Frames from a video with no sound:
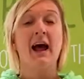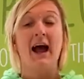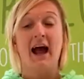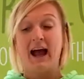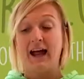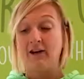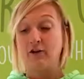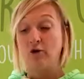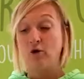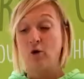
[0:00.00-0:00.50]

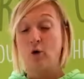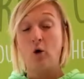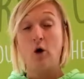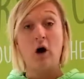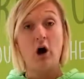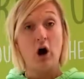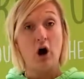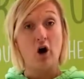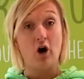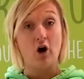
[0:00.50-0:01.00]
and your
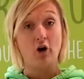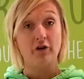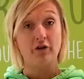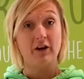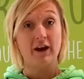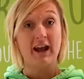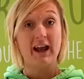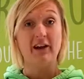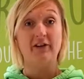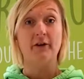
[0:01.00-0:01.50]

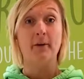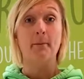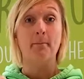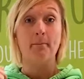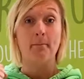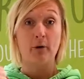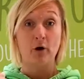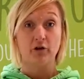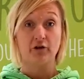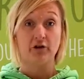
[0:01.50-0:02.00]
heart is a
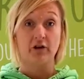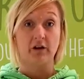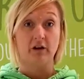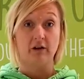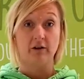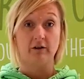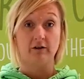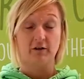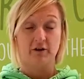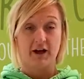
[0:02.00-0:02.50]

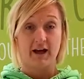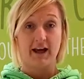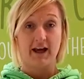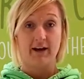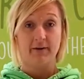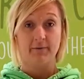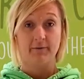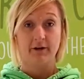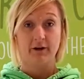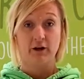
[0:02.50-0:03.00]
muscle.
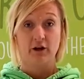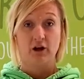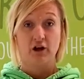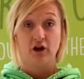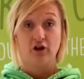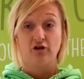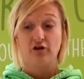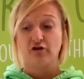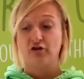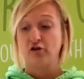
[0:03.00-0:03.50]
Okay,
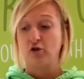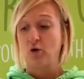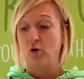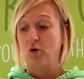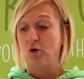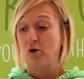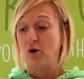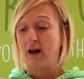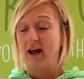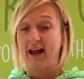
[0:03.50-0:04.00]

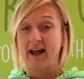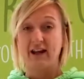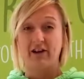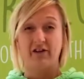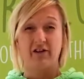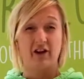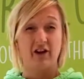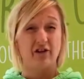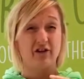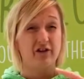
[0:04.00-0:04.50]
so it's
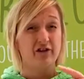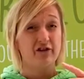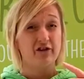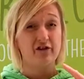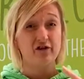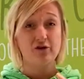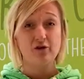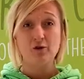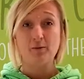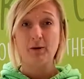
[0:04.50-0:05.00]
a
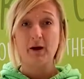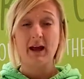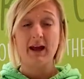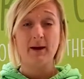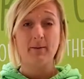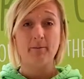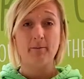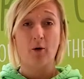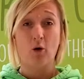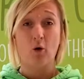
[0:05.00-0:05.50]
super
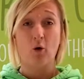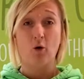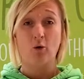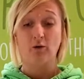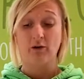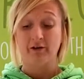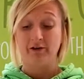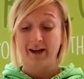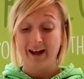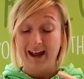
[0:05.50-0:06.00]

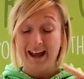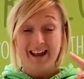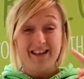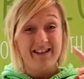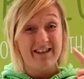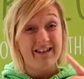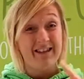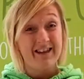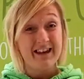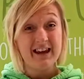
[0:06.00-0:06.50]
important,
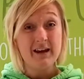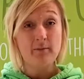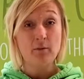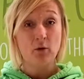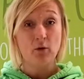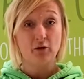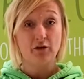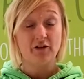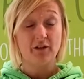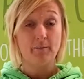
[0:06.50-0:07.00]
the
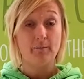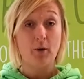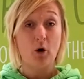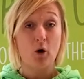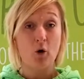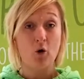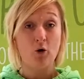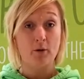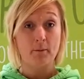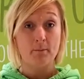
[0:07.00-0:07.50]
most
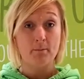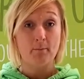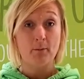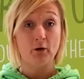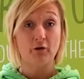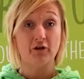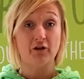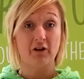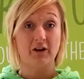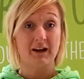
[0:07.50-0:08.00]
important
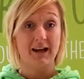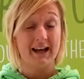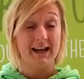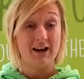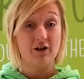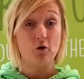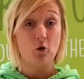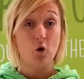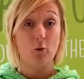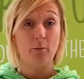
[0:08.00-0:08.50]
muscle in
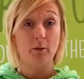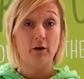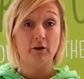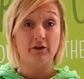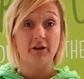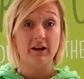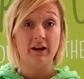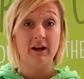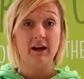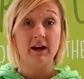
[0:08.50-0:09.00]
your
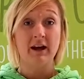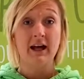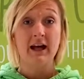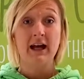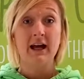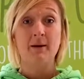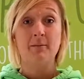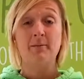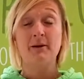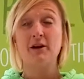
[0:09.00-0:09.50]
body,
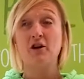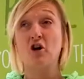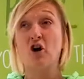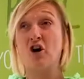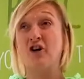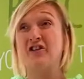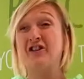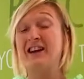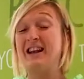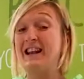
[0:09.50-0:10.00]

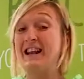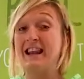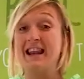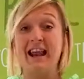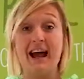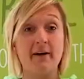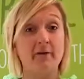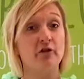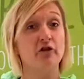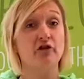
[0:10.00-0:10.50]
because it
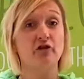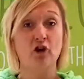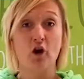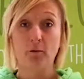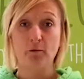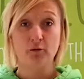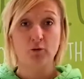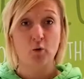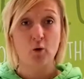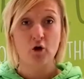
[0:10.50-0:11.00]
never
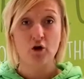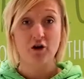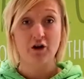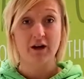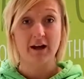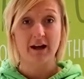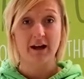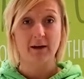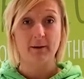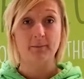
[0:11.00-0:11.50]
stops
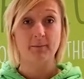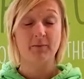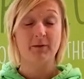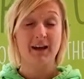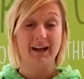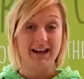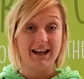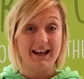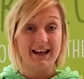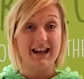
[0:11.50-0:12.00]
working,
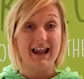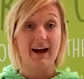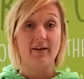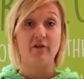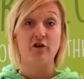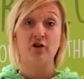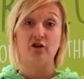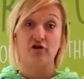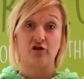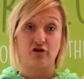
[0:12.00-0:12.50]
it
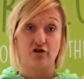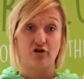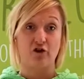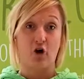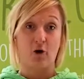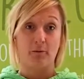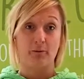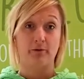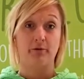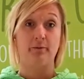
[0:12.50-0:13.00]
never
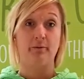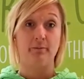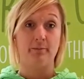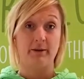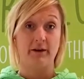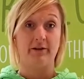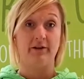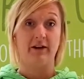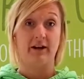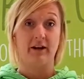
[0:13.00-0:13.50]
stops
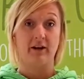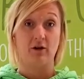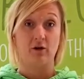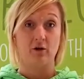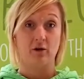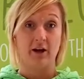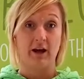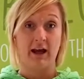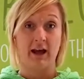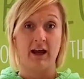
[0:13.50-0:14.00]
beating,
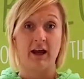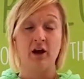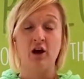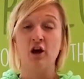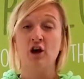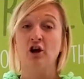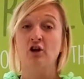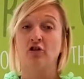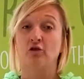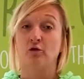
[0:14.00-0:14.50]
okay?
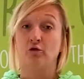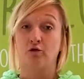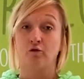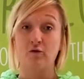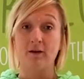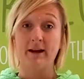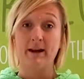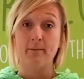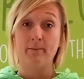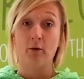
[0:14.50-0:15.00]
So it's
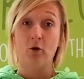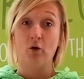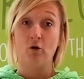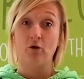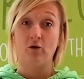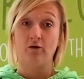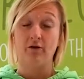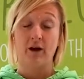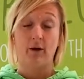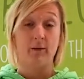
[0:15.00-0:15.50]
really
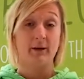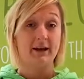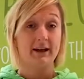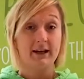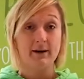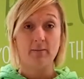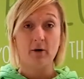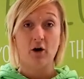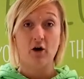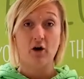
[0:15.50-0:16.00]
important that we
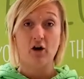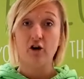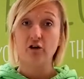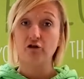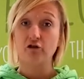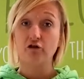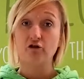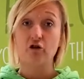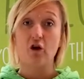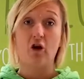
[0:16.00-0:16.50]
keep our
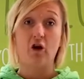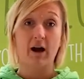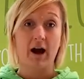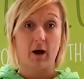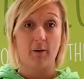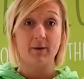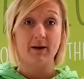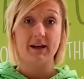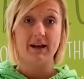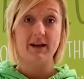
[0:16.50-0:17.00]
hearts strong and we